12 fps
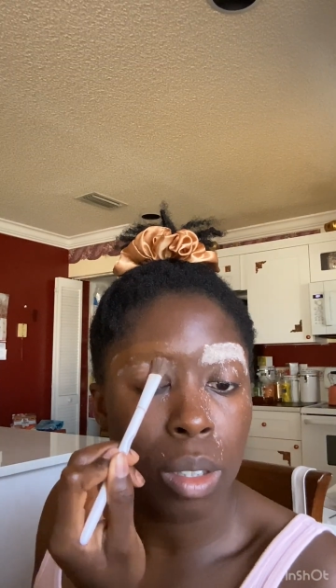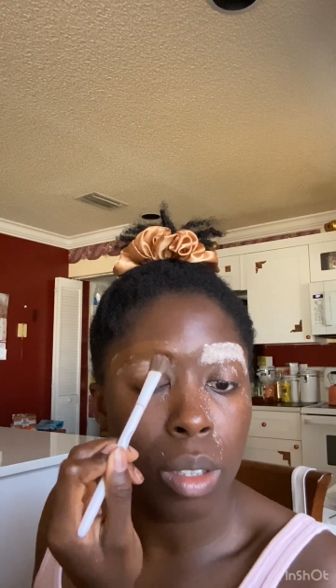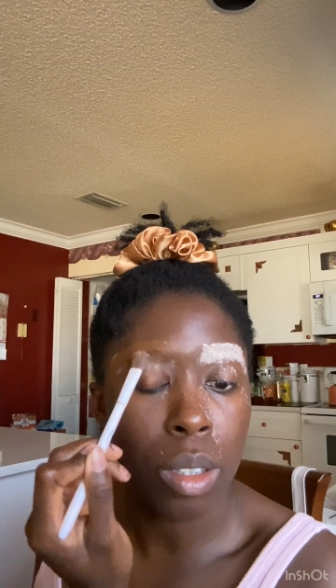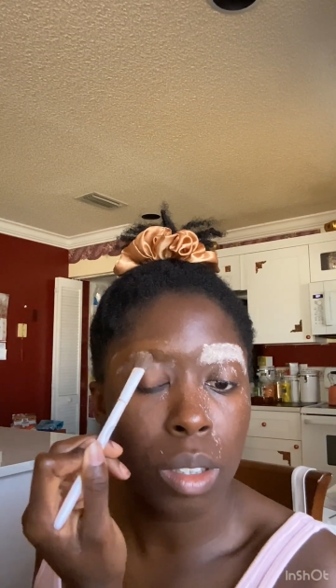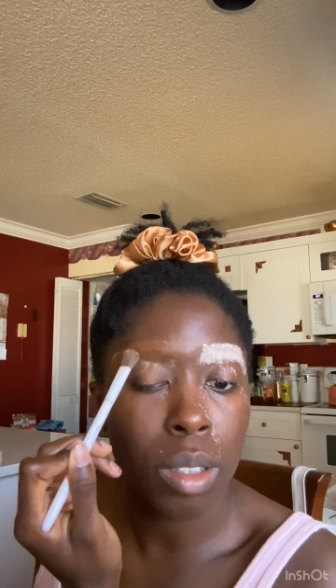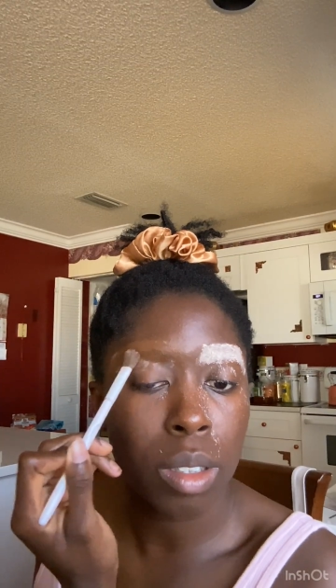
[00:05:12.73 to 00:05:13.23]

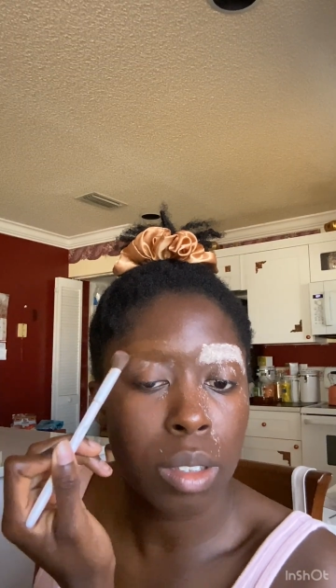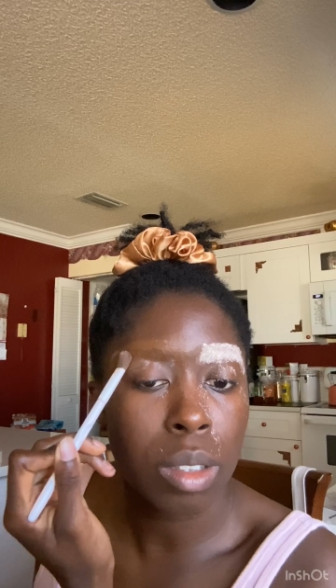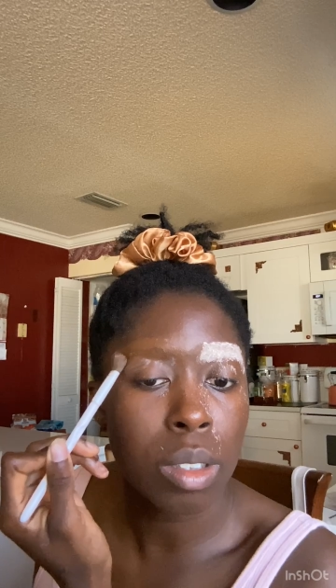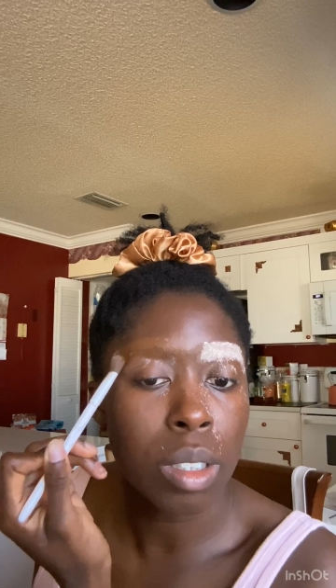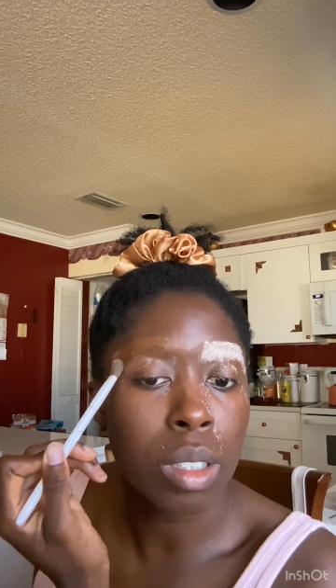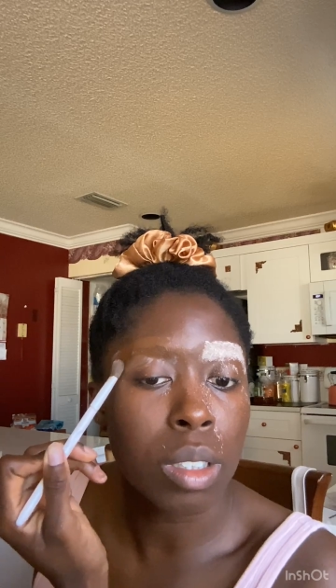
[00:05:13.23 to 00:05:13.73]
the brow
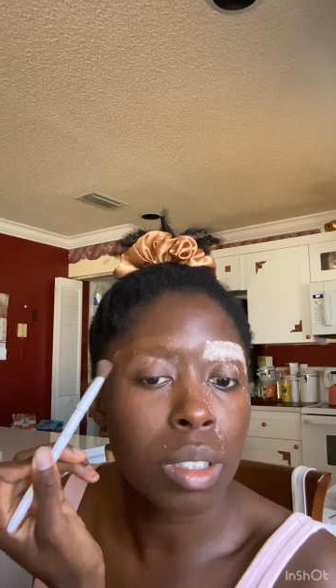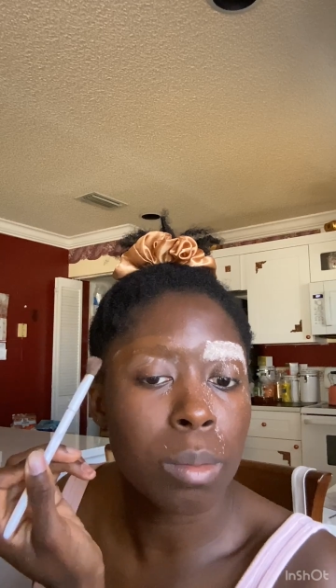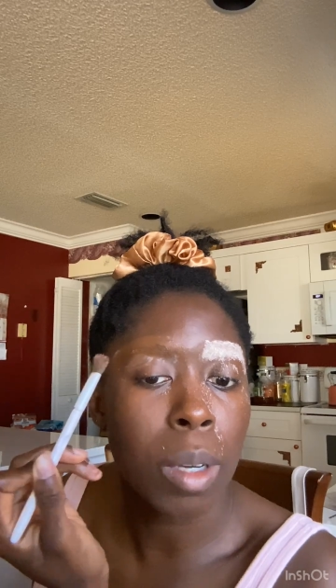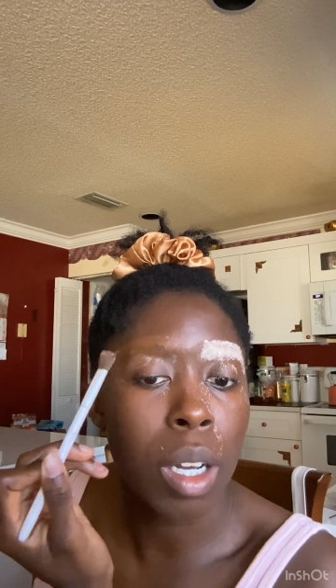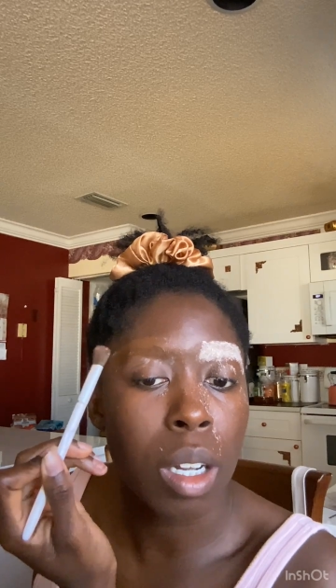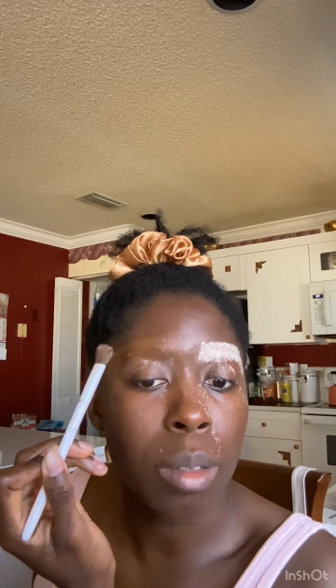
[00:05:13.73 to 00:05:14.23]
is hidden a
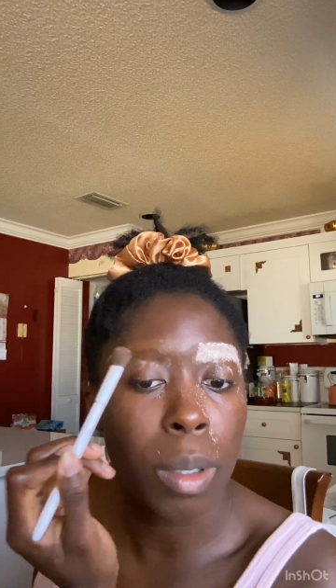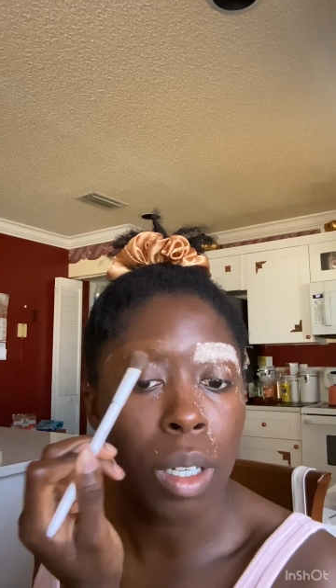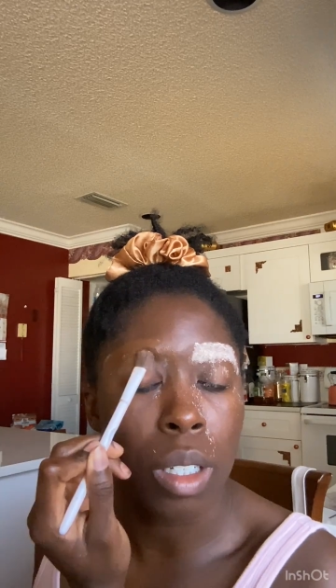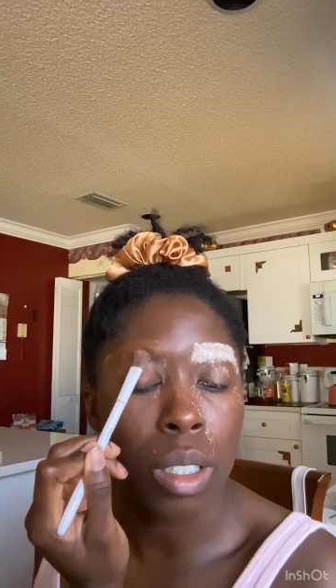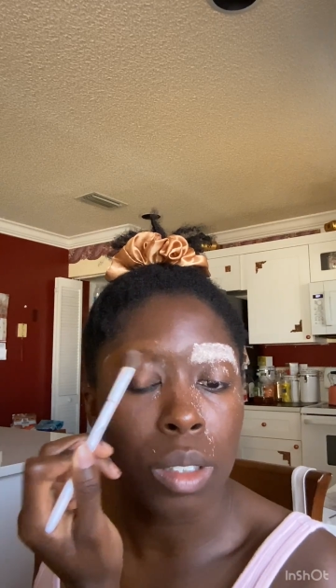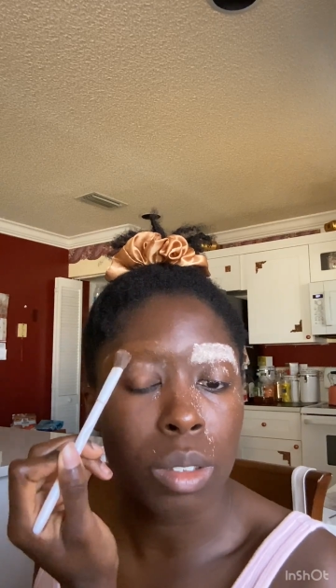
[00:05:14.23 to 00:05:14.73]
little bit
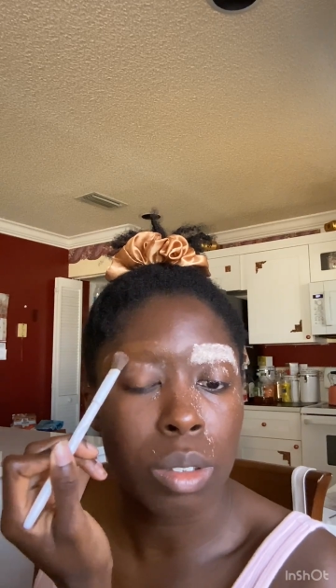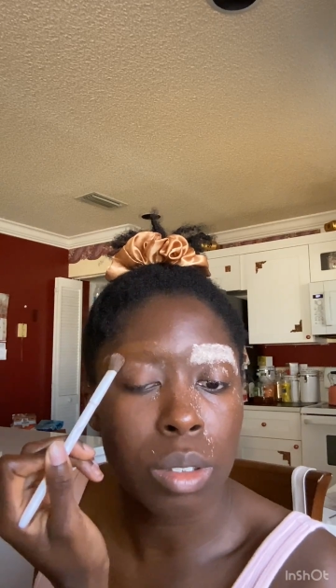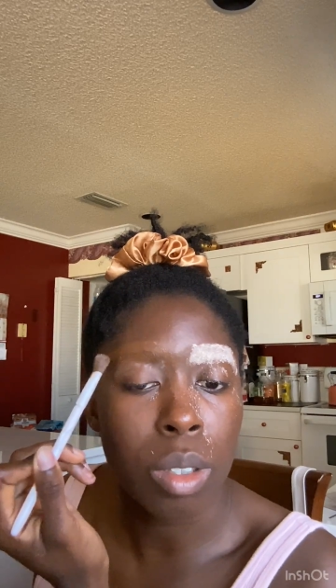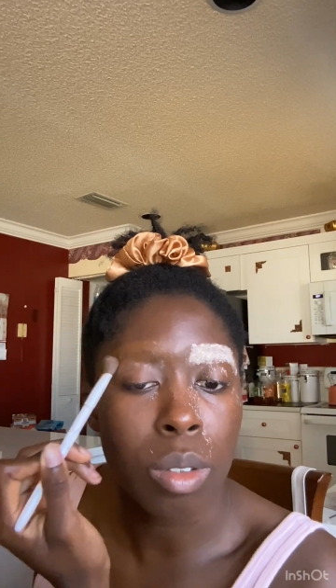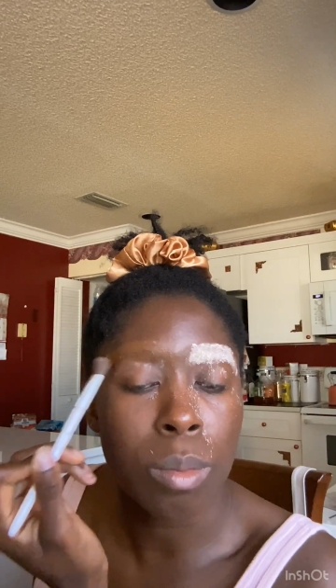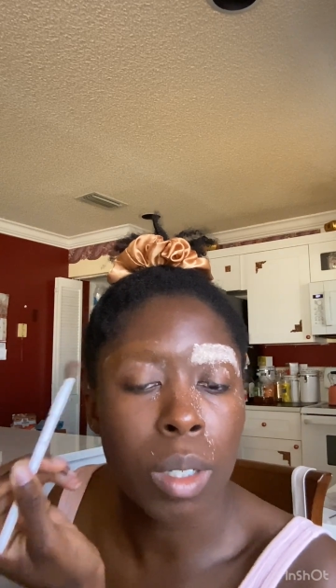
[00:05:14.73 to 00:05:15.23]
better on
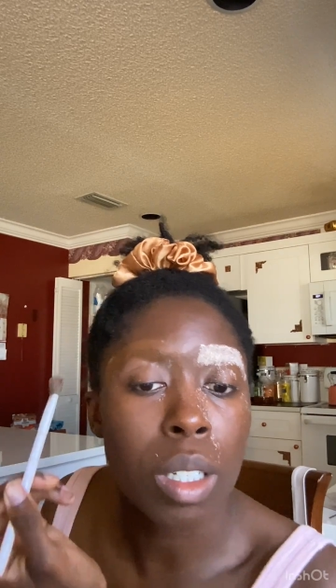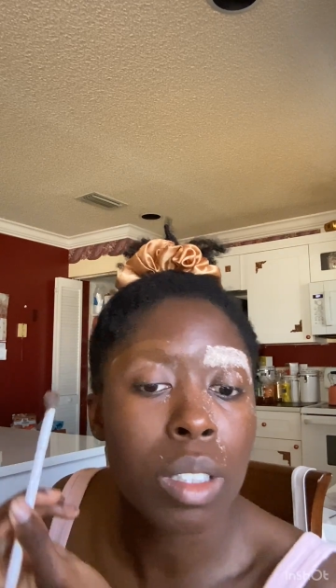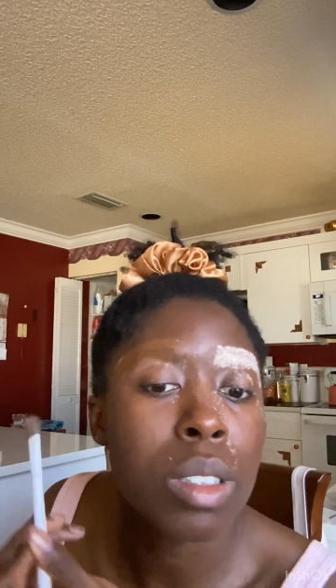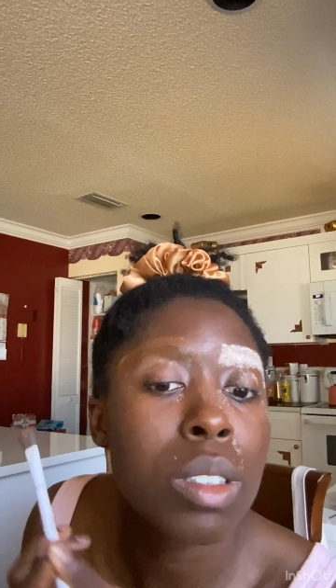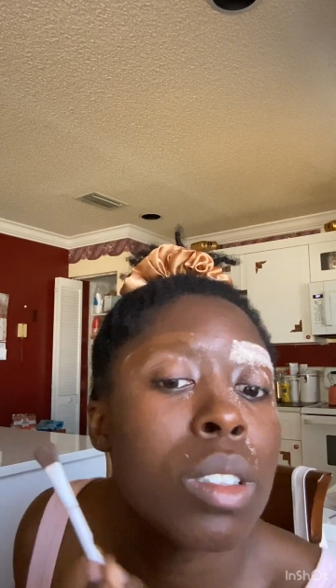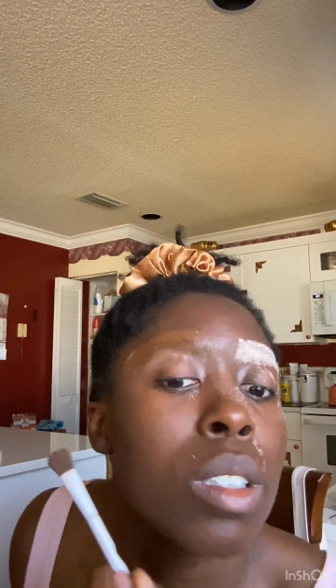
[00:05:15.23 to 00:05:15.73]
this
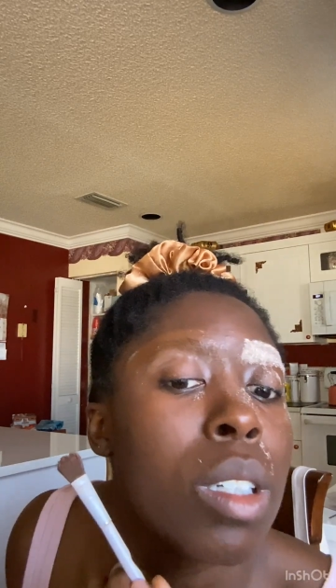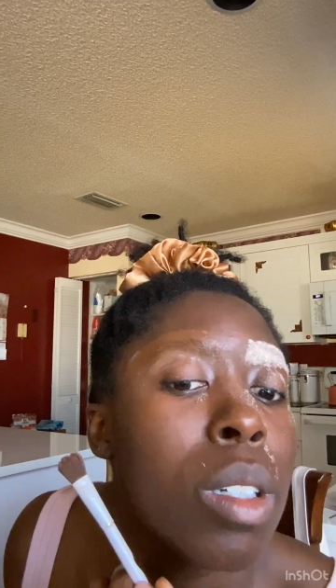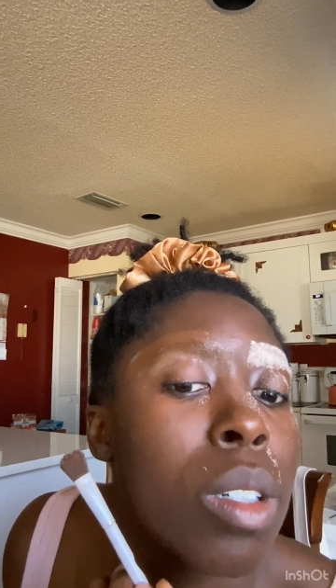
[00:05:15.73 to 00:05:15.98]
eyebrow.